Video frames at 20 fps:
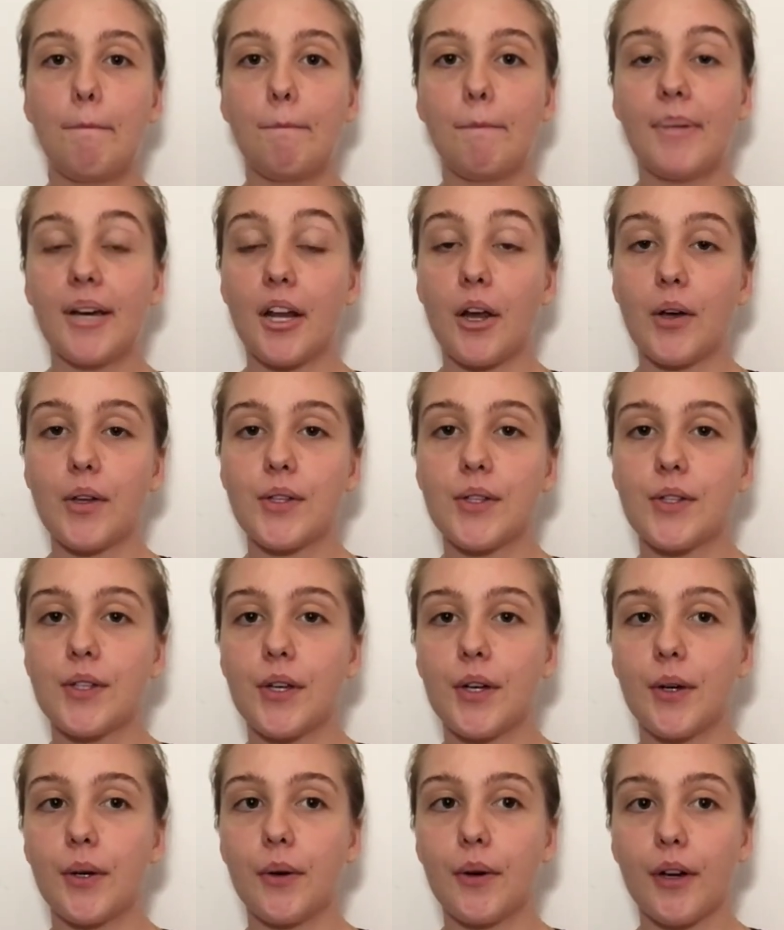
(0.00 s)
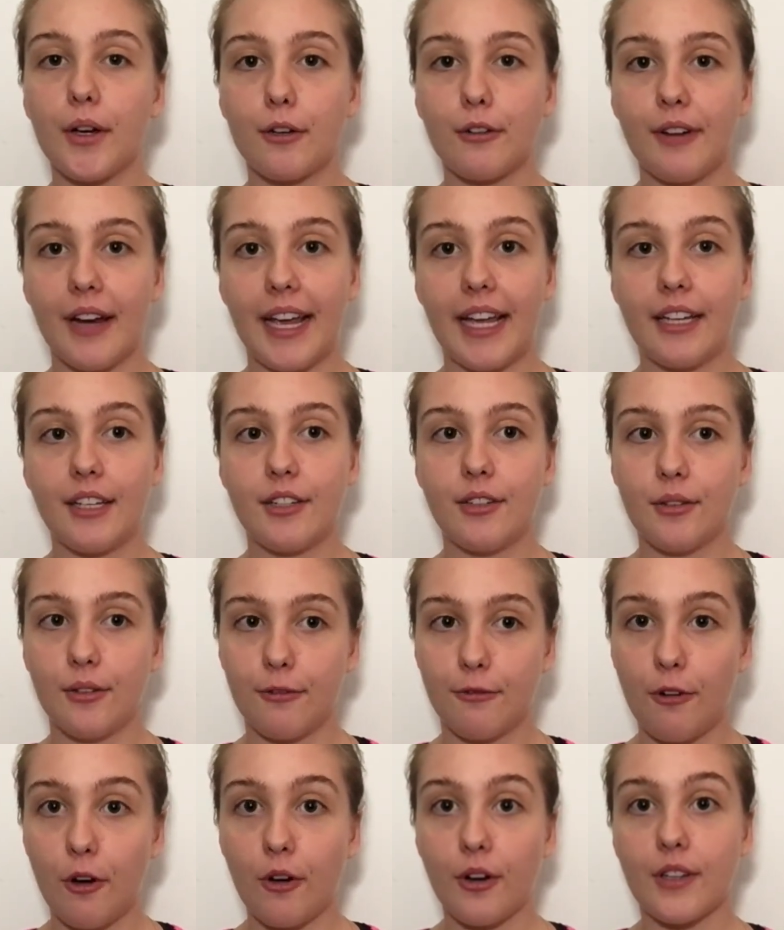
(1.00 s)
But also great to
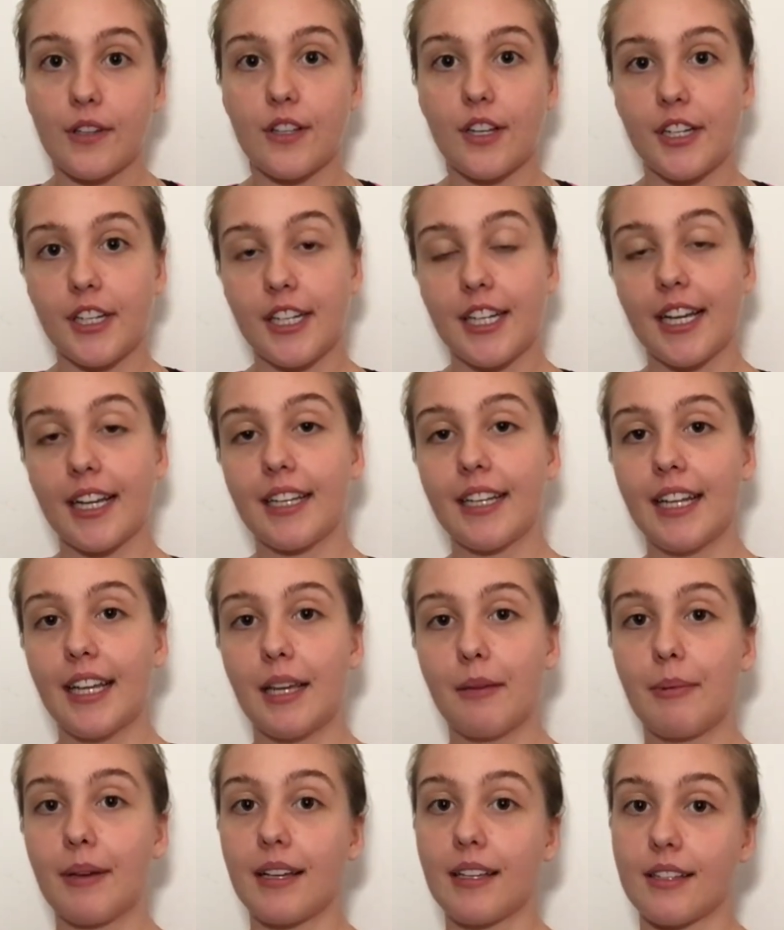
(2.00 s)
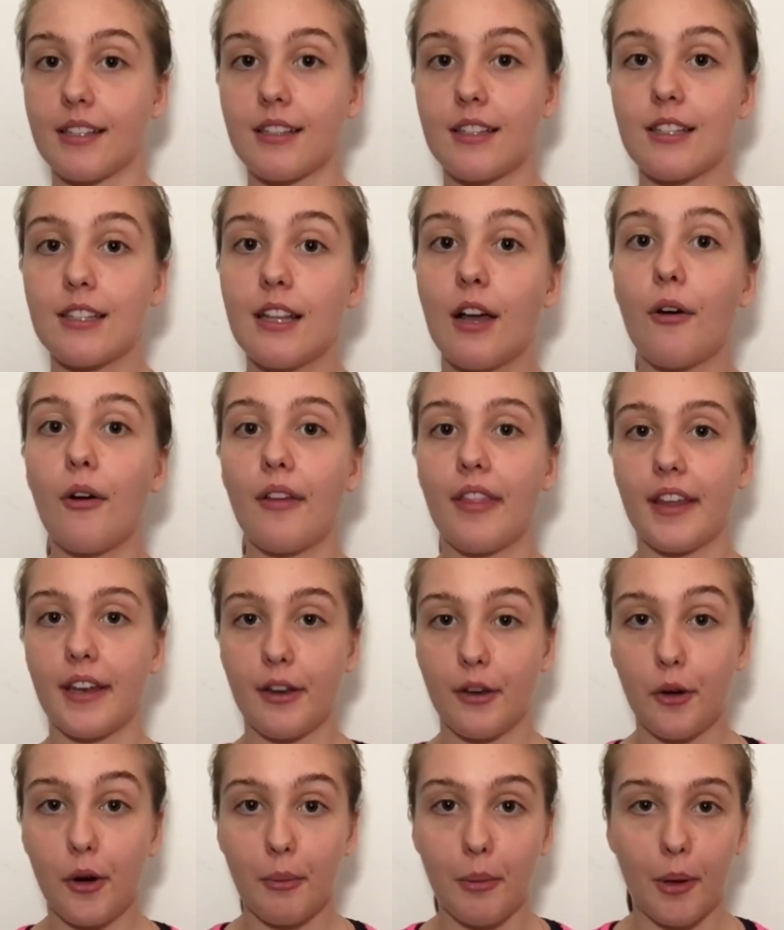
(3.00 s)
focus on your technique because it's slower than
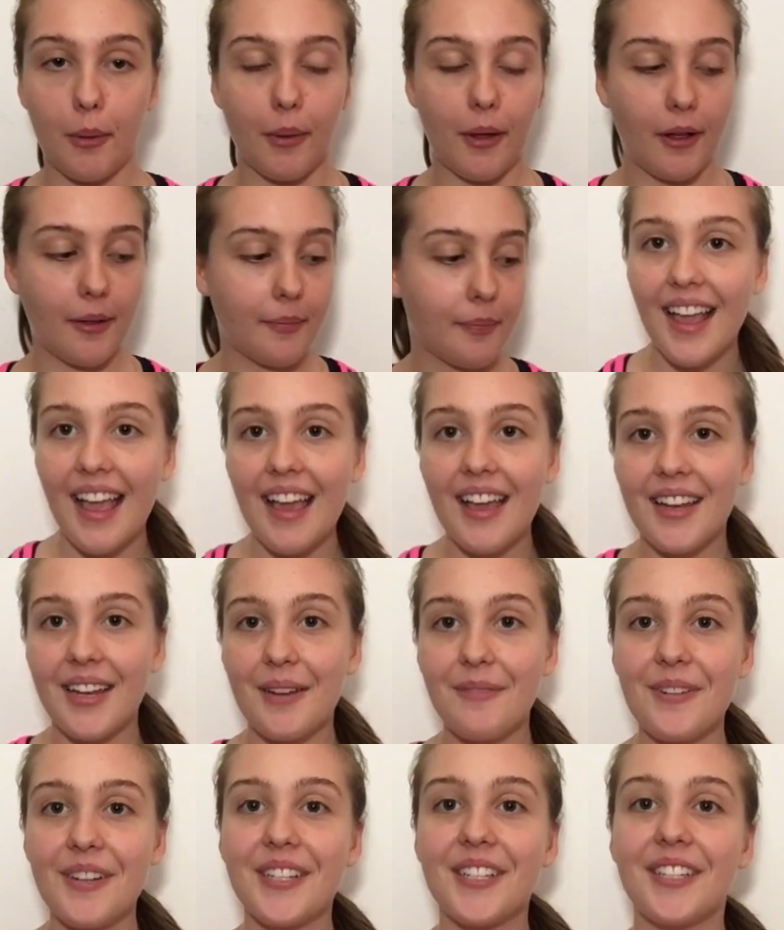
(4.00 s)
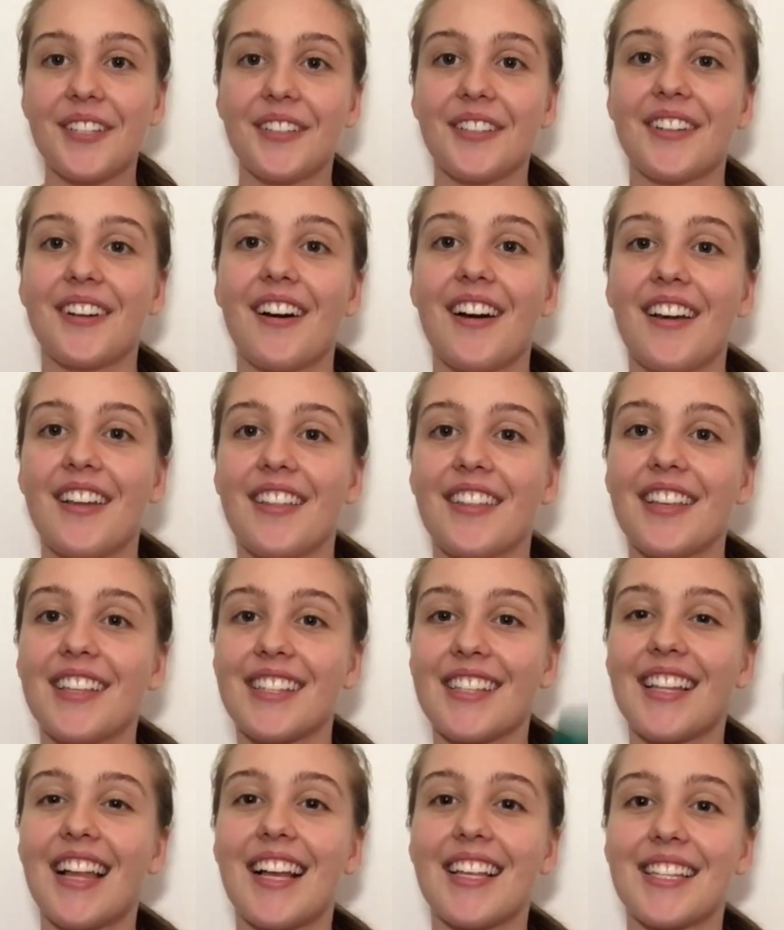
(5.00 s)
a normal ball. Number 2 are
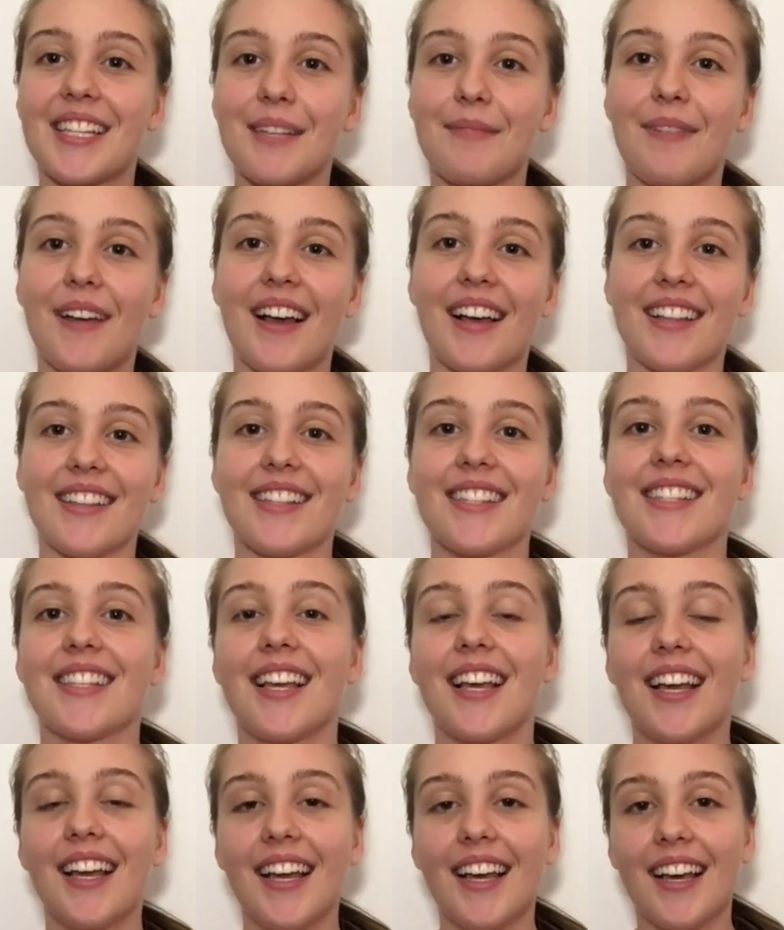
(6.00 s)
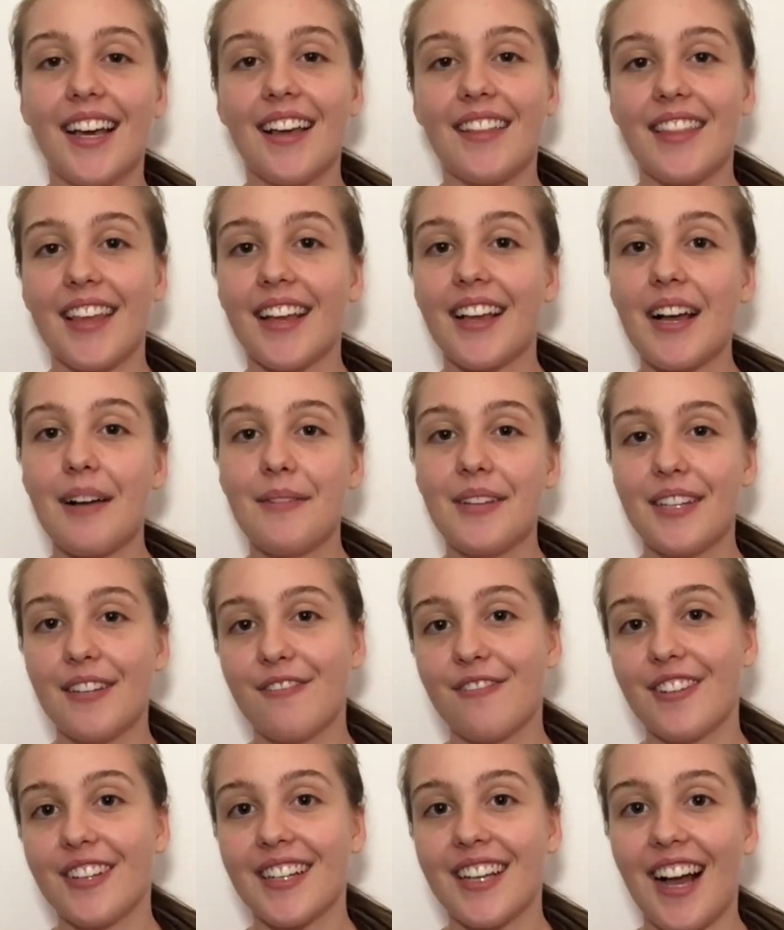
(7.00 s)
these elastic bands. They come in
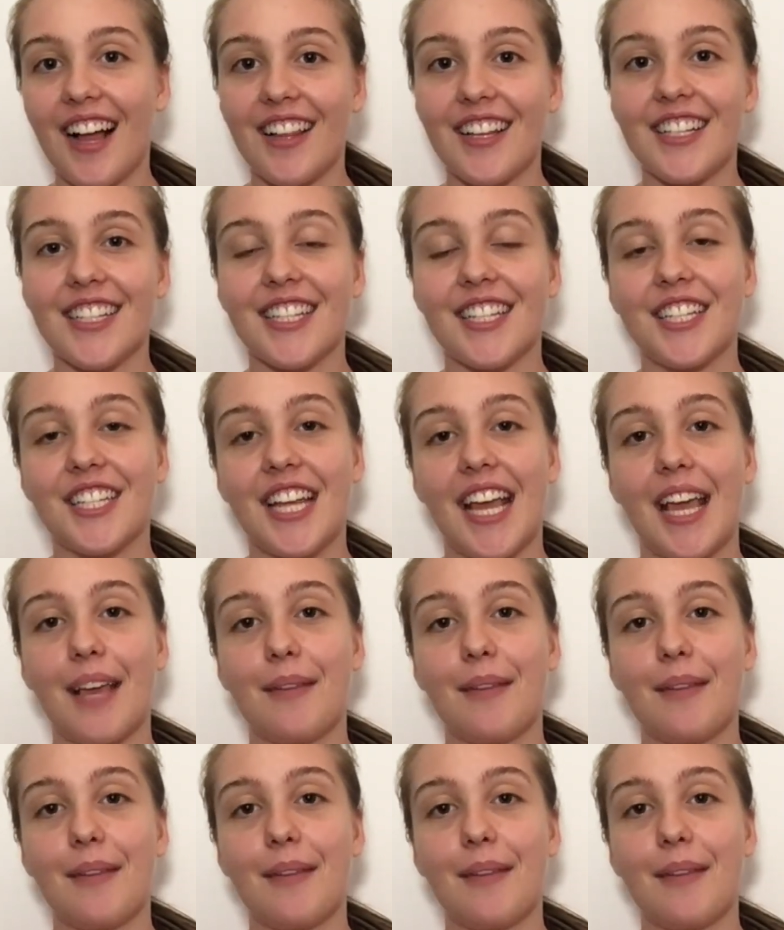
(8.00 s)
different colors and